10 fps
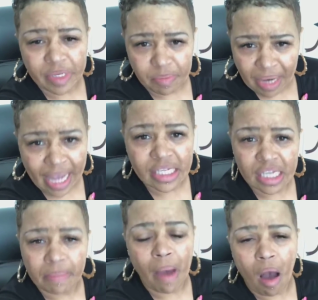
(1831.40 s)

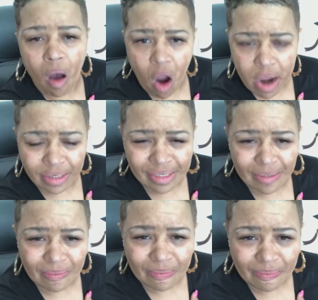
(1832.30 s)
place in my heart.
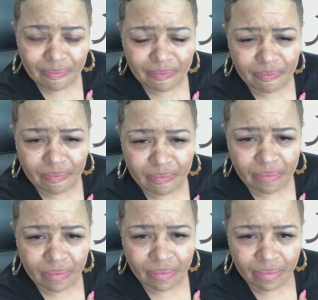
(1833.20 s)

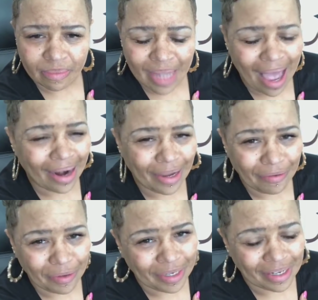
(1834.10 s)
I
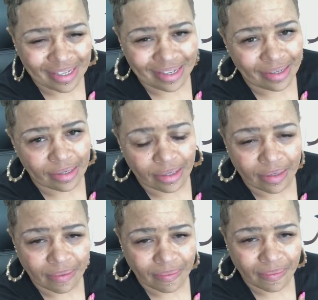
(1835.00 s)
love you, dear sister.
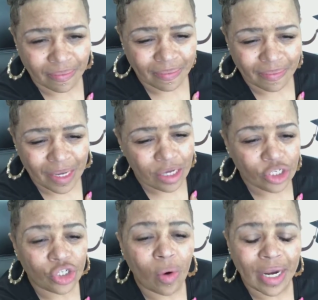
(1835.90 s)

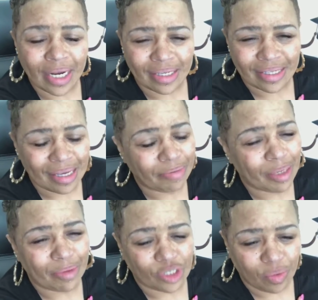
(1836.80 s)
Join us
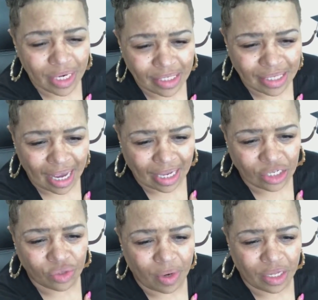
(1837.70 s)
September 22nd
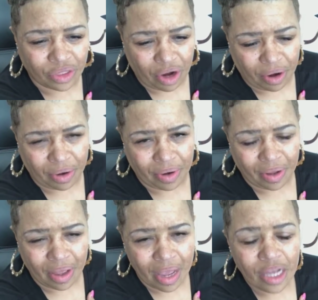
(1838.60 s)
and 23rd,
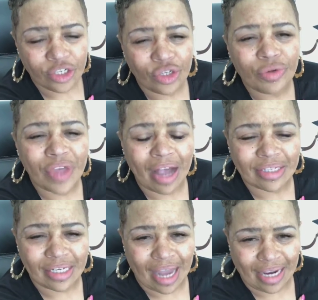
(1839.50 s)

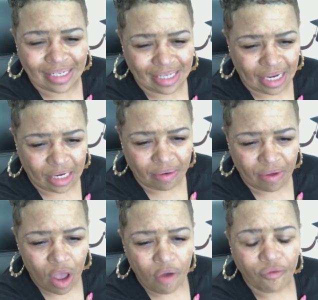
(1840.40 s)
2019
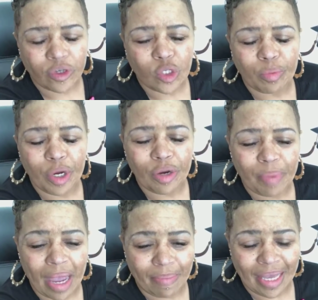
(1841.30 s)
for Spirit
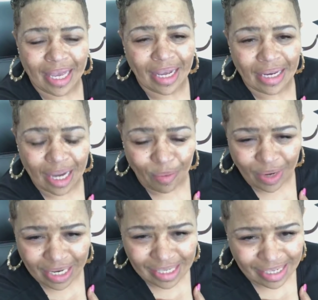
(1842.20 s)
Baby Healing and
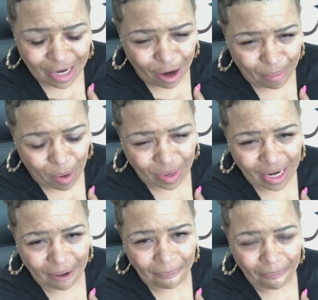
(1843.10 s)
Release
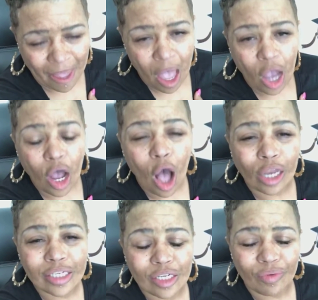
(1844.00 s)
Ceremony.
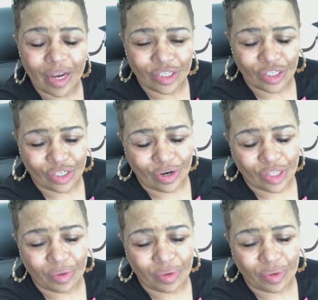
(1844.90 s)
Call us and register at